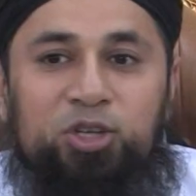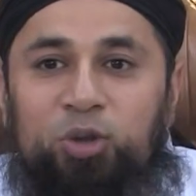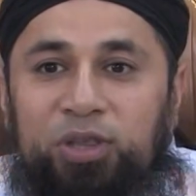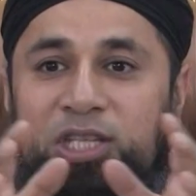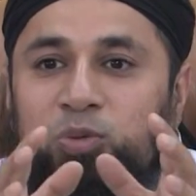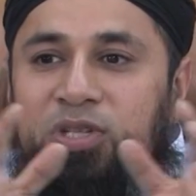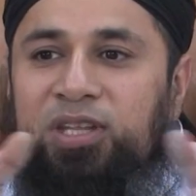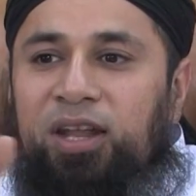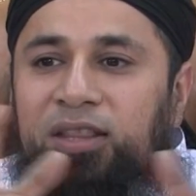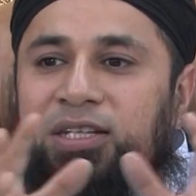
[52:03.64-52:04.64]
So this
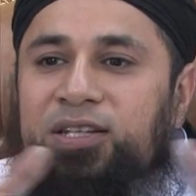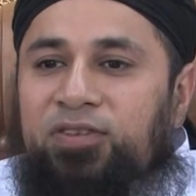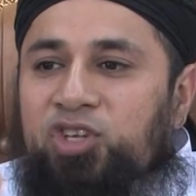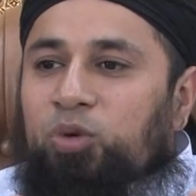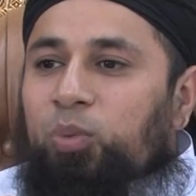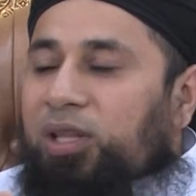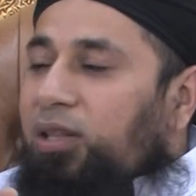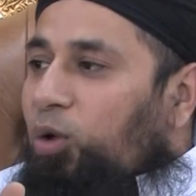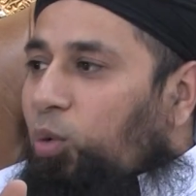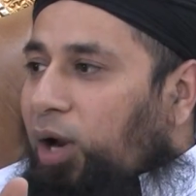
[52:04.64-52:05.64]
was another division
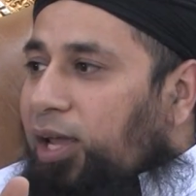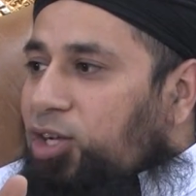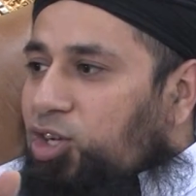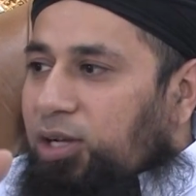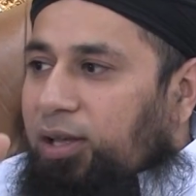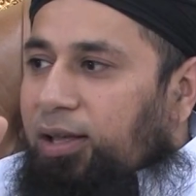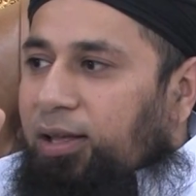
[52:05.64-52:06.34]
within the Quraysh.